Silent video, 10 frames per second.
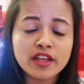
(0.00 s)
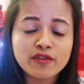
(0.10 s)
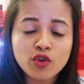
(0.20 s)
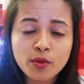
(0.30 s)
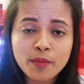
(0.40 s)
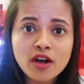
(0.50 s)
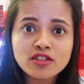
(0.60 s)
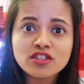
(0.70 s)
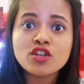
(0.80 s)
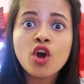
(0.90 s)
If you're a
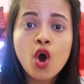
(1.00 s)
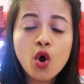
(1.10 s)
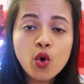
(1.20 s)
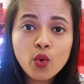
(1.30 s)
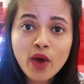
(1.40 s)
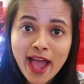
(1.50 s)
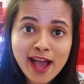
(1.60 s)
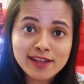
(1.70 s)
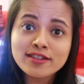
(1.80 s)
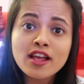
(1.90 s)
person who
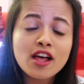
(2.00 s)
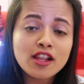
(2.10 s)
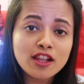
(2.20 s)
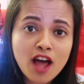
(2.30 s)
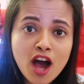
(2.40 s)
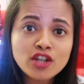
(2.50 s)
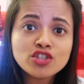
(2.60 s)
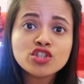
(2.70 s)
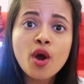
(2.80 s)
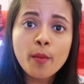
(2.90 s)
has
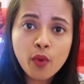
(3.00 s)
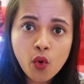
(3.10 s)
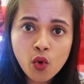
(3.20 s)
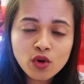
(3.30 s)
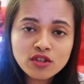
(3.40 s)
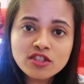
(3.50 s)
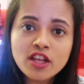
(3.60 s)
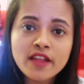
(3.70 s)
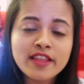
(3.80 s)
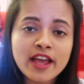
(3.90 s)
large pores,
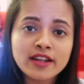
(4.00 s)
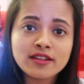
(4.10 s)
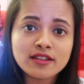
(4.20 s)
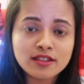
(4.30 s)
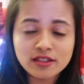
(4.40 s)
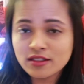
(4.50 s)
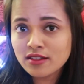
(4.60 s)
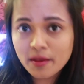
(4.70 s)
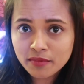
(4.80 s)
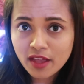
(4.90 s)
then this is
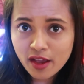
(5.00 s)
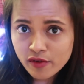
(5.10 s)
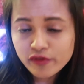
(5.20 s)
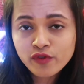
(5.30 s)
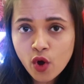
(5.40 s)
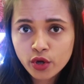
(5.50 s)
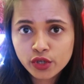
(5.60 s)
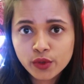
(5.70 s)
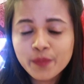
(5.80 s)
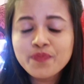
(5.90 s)
something for
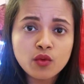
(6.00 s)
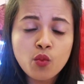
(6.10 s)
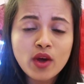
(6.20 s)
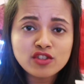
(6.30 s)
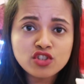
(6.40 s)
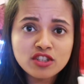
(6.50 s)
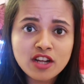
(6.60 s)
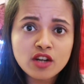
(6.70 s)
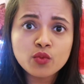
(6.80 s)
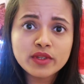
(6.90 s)
you. Once you're
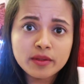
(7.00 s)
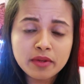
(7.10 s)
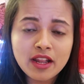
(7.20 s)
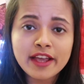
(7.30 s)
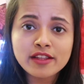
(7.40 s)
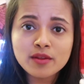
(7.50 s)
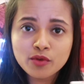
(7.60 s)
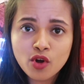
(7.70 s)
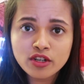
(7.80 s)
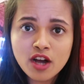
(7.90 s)
done with applying the
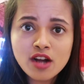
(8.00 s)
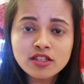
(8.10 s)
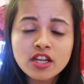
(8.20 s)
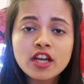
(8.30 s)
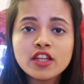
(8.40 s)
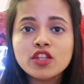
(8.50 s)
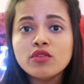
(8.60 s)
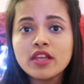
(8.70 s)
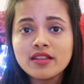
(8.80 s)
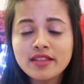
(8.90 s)
product,
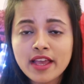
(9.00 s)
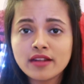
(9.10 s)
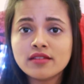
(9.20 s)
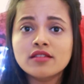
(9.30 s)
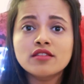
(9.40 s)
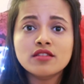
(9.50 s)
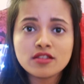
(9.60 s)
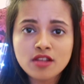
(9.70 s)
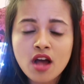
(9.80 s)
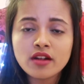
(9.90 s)
you can then
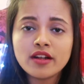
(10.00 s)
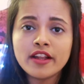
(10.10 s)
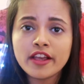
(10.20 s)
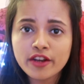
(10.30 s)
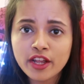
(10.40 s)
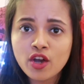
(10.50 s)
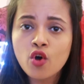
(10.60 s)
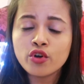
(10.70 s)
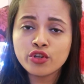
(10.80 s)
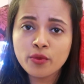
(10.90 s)
start layering
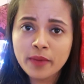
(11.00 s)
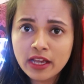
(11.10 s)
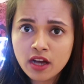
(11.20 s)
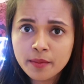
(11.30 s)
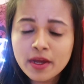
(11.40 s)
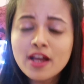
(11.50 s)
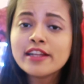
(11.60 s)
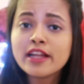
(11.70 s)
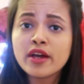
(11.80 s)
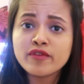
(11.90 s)
on your makeup.
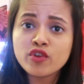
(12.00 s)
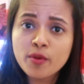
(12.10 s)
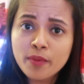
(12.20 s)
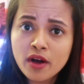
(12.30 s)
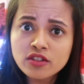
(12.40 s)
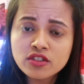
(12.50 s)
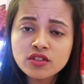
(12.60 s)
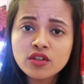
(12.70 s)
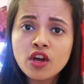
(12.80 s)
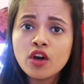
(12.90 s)
Now, if you're a
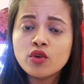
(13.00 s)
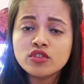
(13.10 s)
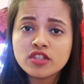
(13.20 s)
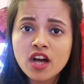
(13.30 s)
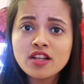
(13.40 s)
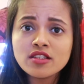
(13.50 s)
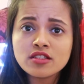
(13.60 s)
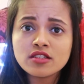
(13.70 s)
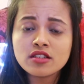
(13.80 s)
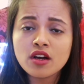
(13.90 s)
person who
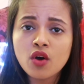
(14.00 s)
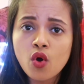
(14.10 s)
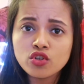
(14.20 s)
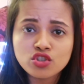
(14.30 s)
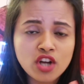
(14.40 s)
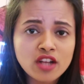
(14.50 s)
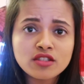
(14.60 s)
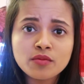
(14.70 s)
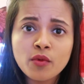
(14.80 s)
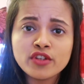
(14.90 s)
does
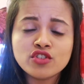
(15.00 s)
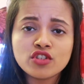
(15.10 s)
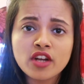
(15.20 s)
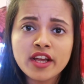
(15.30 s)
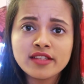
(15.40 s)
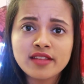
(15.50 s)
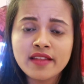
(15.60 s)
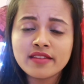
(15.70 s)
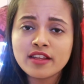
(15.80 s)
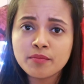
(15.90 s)
just moisturize
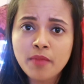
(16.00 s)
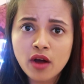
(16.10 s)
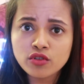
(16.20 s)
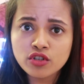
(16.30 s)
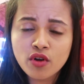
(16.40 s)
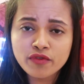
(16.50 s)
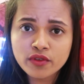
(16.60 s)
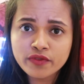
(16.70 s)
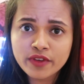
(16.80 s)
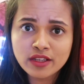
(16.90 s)
and then powder off
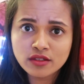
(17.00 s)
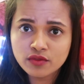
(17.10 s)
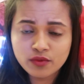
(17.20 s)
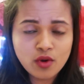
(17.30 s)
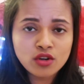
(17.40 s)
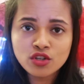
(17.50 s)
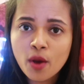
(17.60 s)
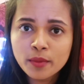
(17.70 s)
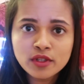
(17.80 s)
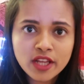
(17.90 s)
your face on a
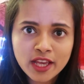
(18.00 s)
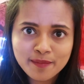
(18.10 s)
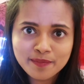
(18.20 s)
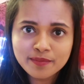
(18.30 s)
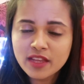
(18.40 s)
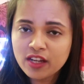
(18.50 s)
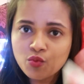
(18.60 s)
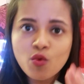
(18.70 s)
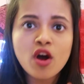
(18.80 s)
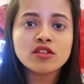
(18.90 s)
normal day,
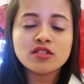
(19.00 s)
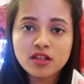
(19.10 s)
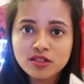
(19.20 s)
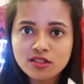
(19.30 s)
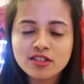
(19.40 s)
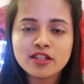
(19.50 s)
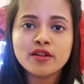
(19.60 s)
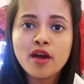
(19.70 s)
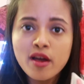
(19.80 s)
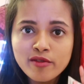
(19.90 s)
it works
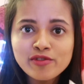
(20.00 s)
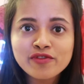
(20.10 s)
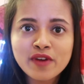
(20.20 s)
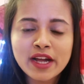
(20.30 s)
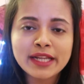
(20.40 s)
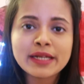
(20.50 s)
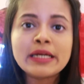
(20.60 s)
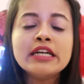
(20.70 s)
still fine,